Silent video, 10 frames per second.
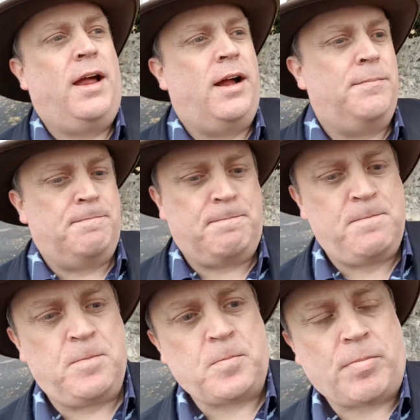Um,
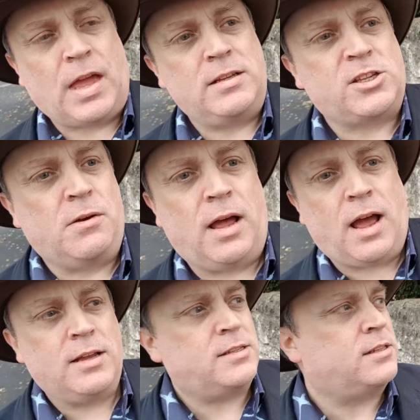so, uh,
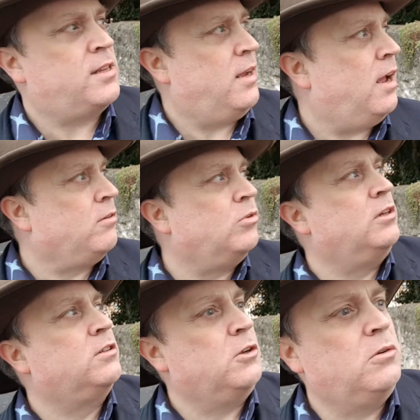as I say, I will
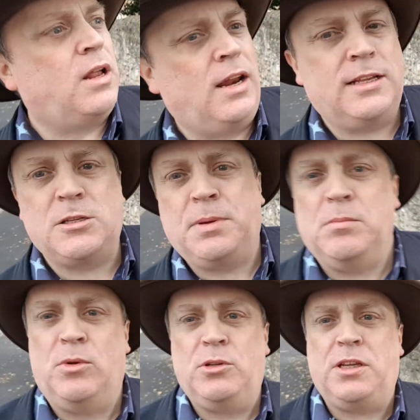do a little bit
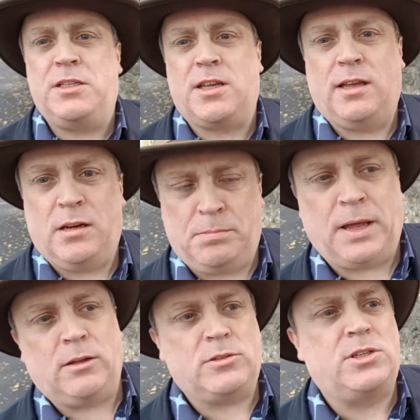more detail
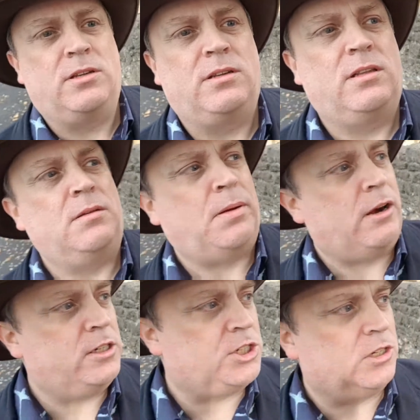about the
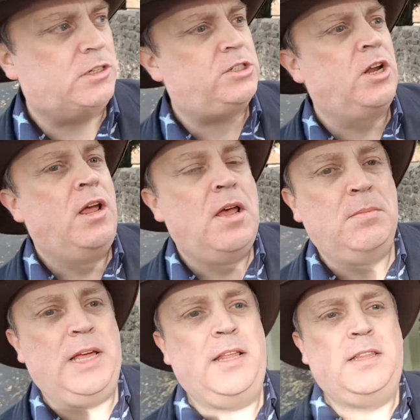parish church,
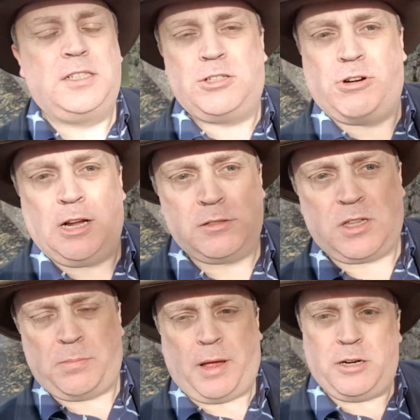but in the grounds
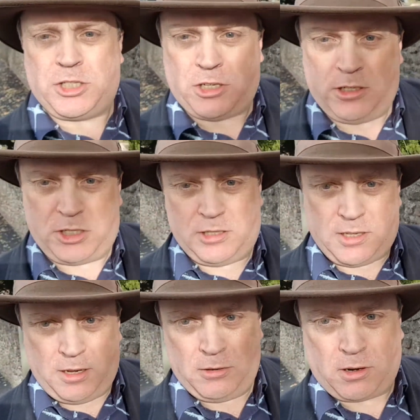of the parish church is
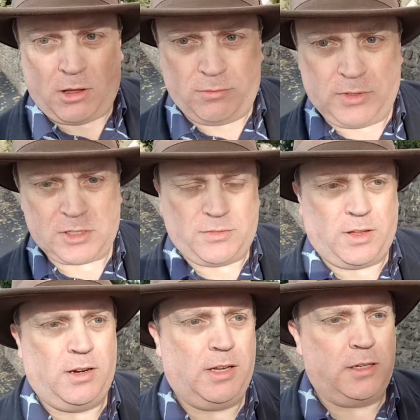the old convent of
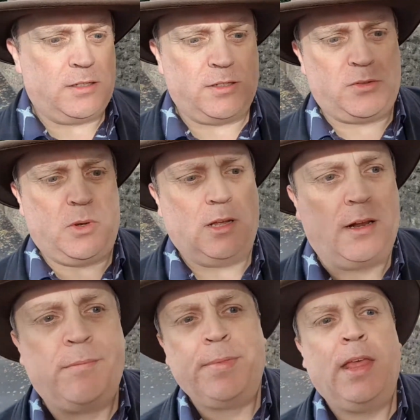Our Ladies as well.
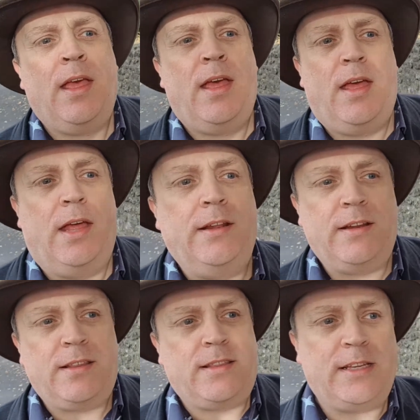
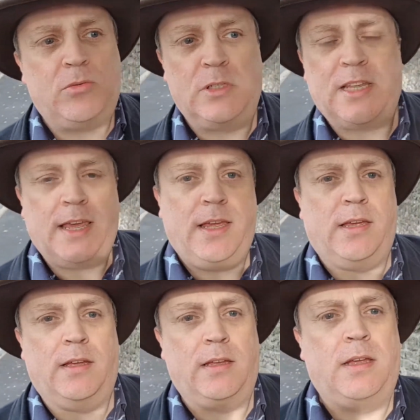And this was
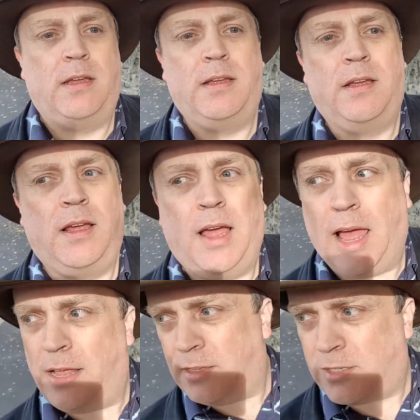here
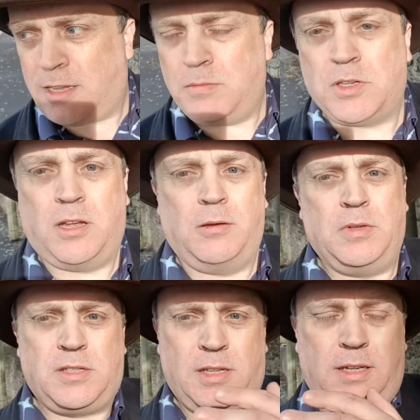at the same time
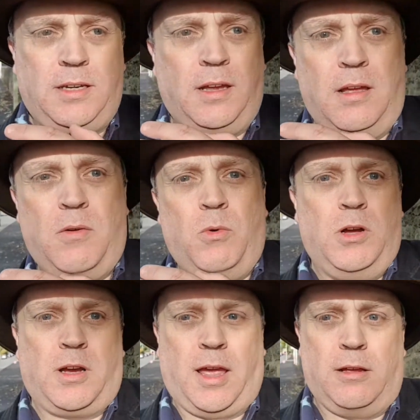as the
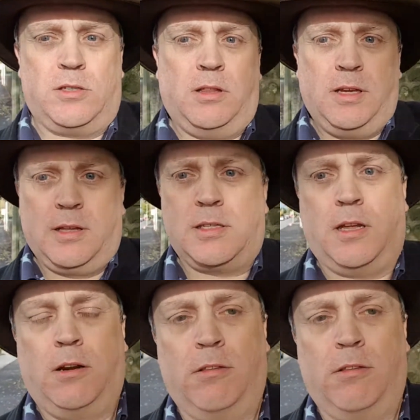workhouse on the other side